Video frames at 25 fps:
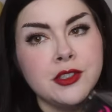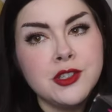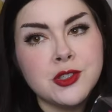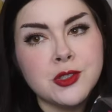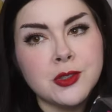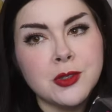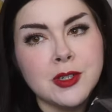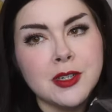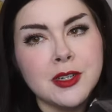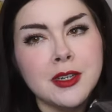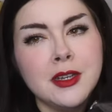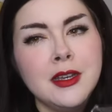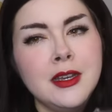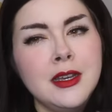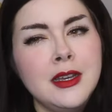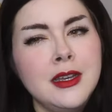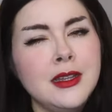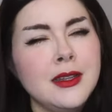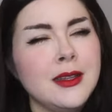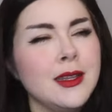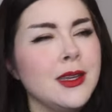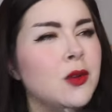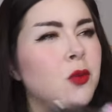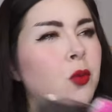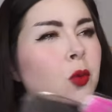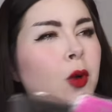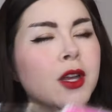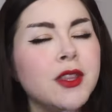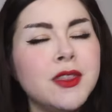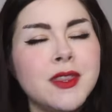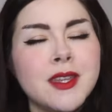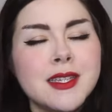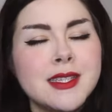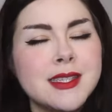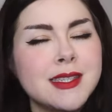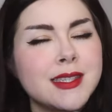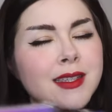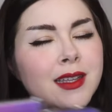sure like what
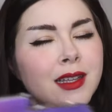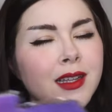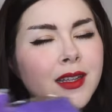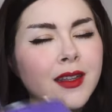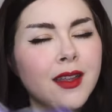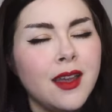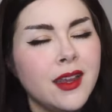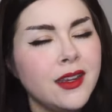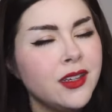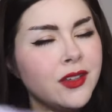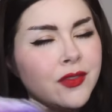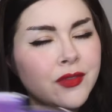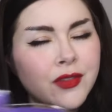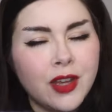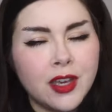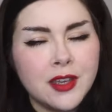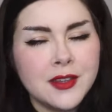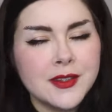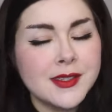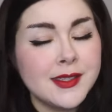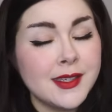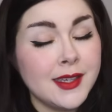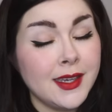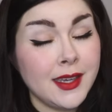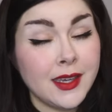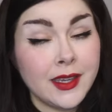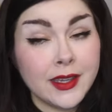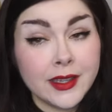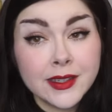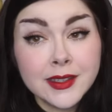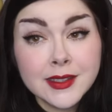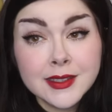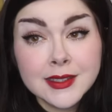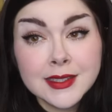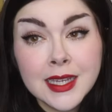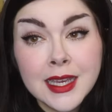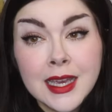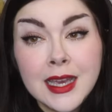this line of dolls
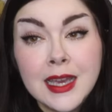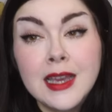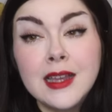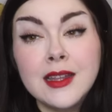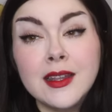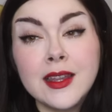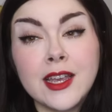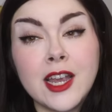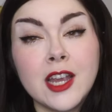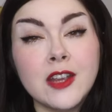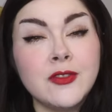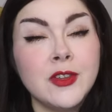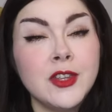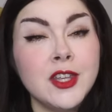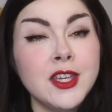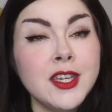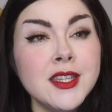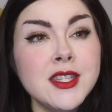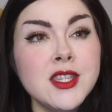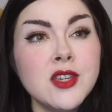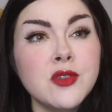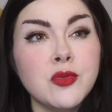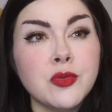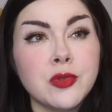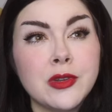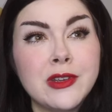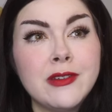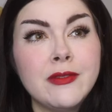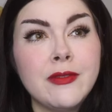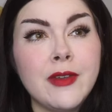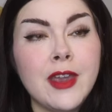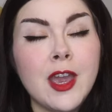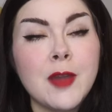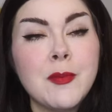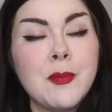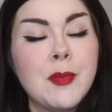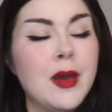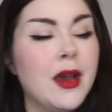is. Like I feel like it's a
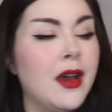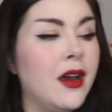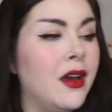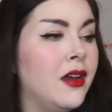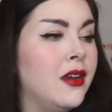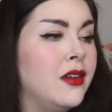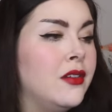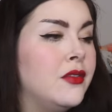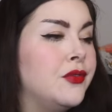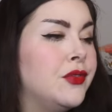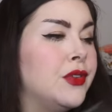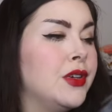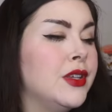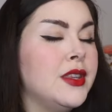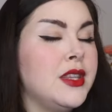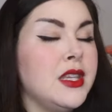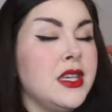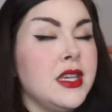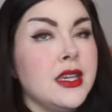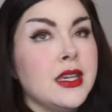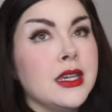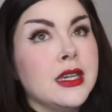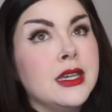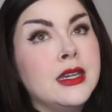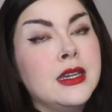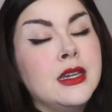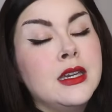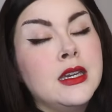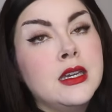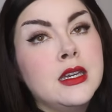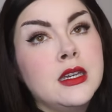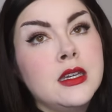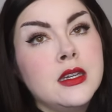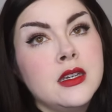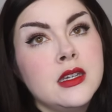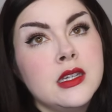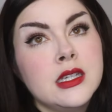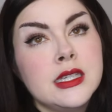revamp of the
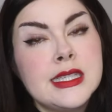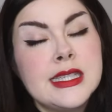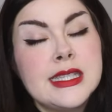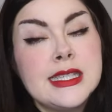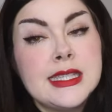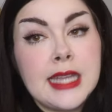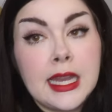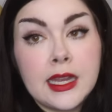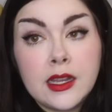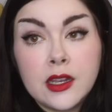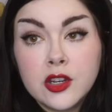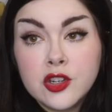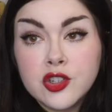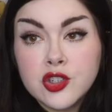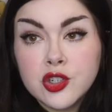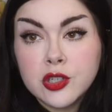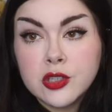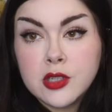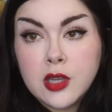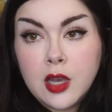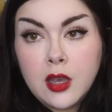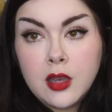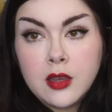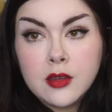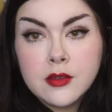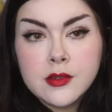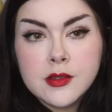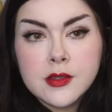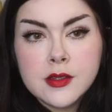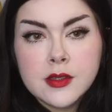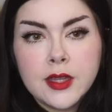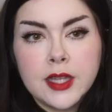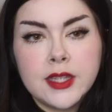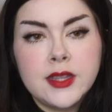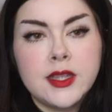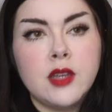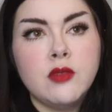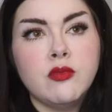signature dolls
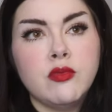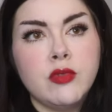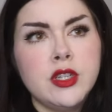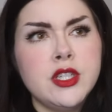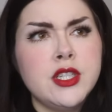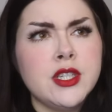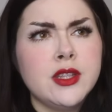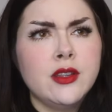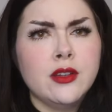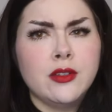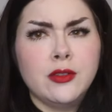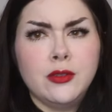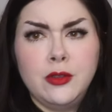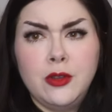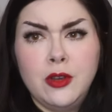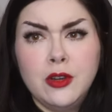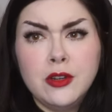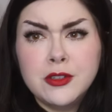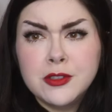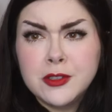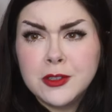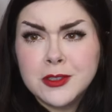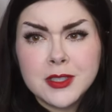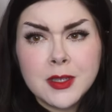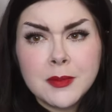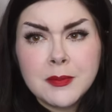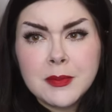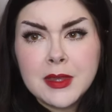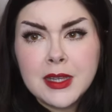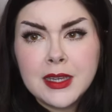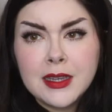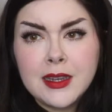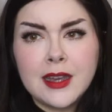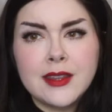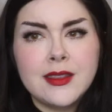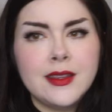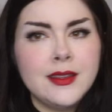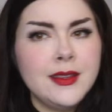like they redid their looks or
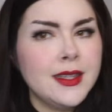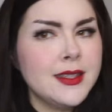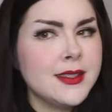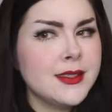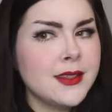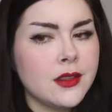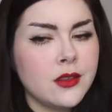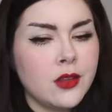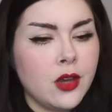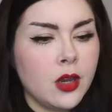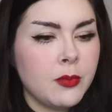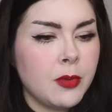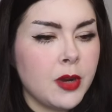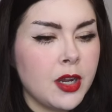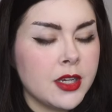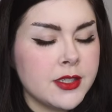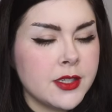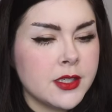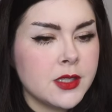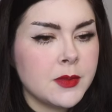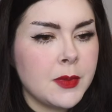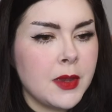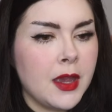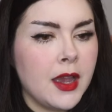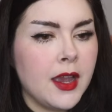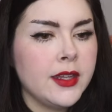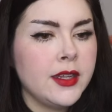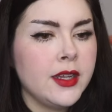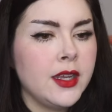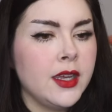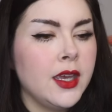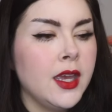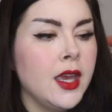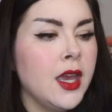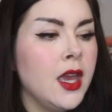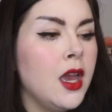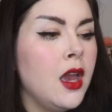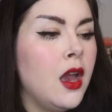something i think that's the thought process behind
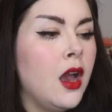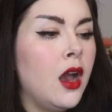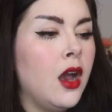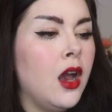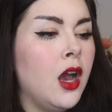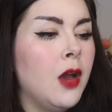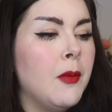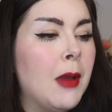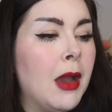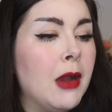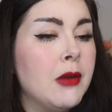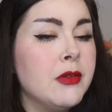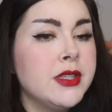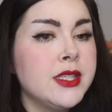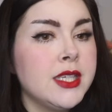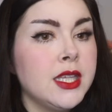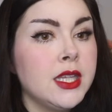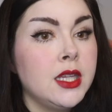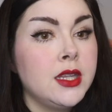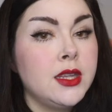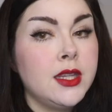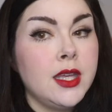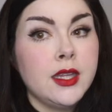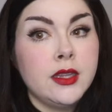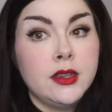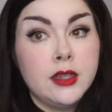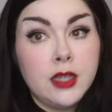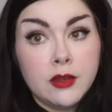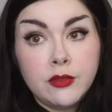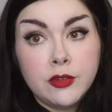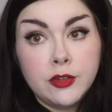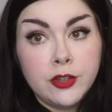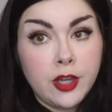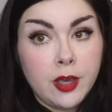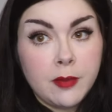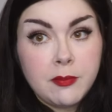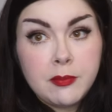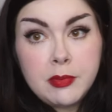it um, i would say that they
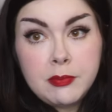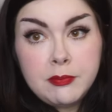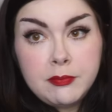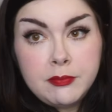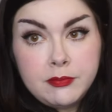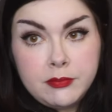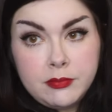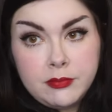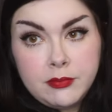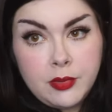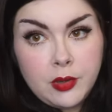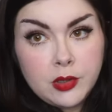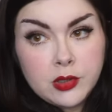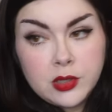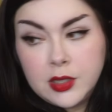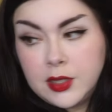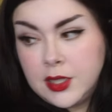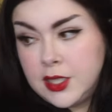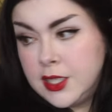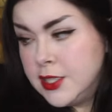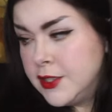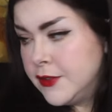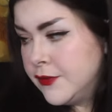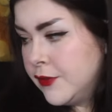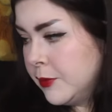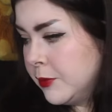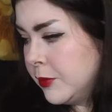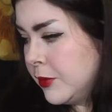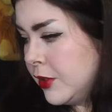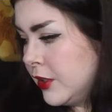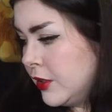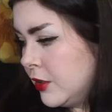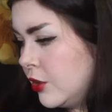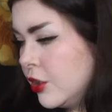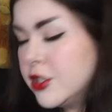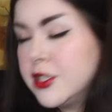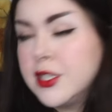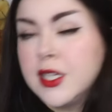leveled up both of these from like
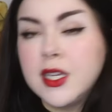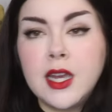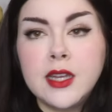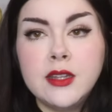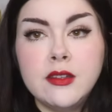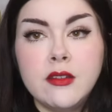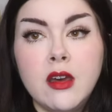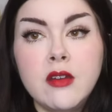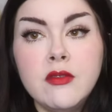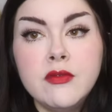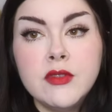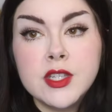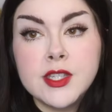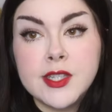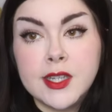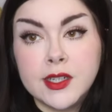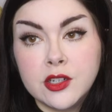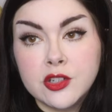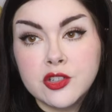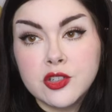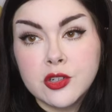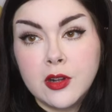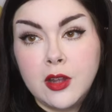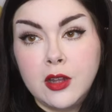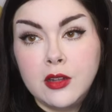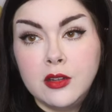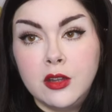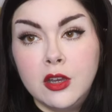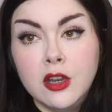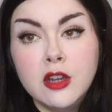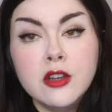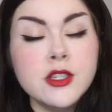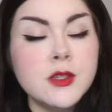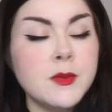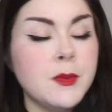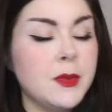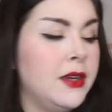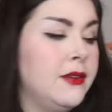the looks like i love the signature doll
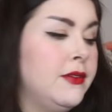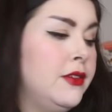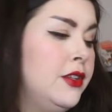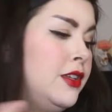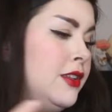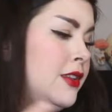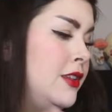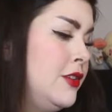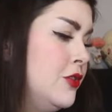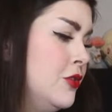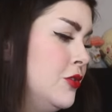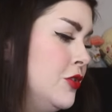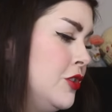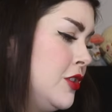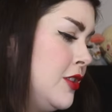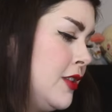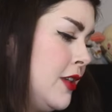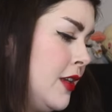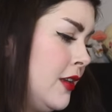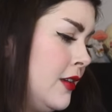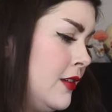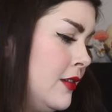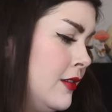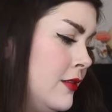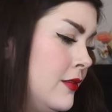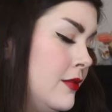looks but i feel like these are just like